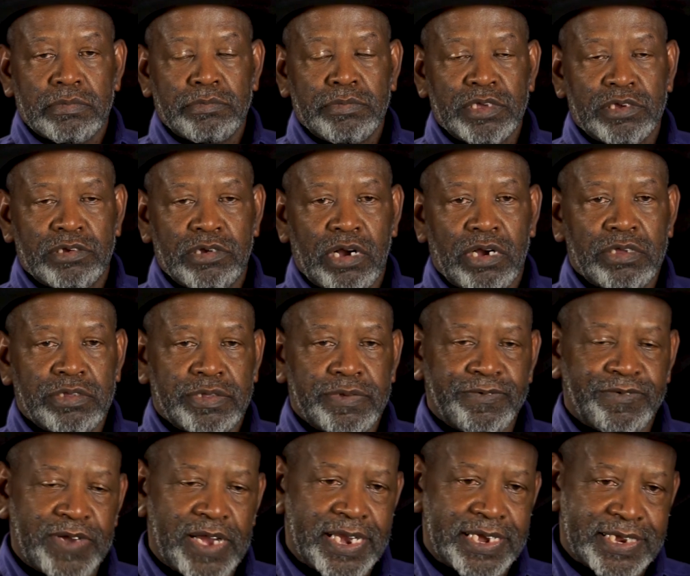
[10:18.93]
Because the
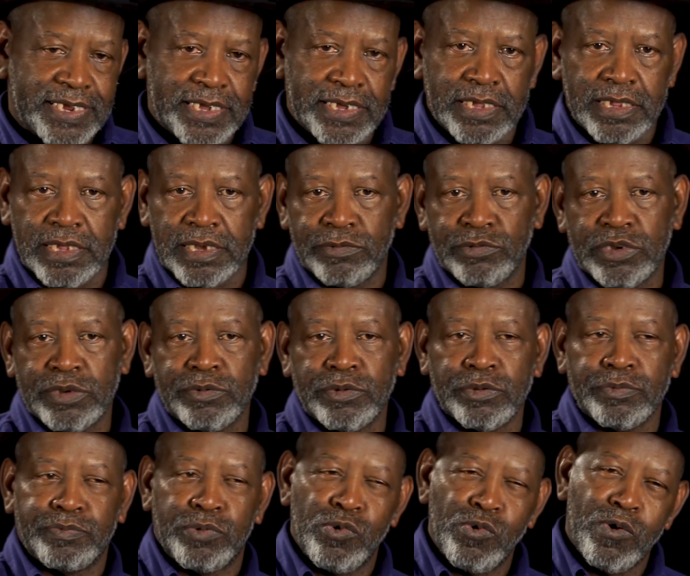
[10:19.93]
fact is that we
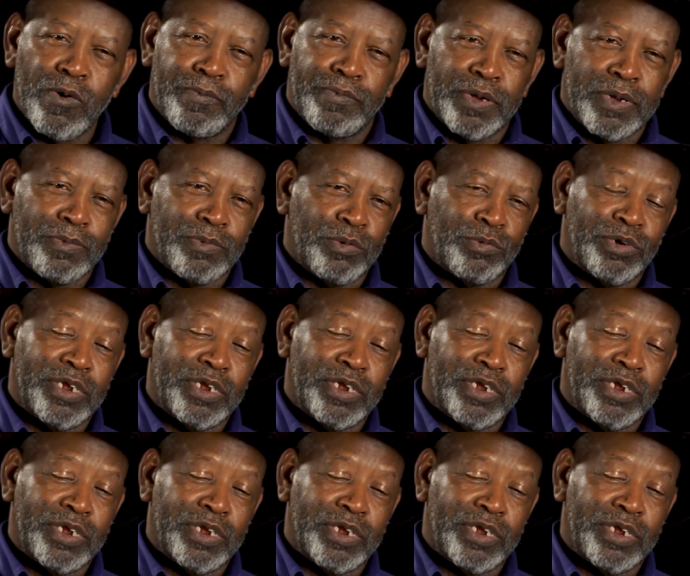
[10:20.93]
were poor people.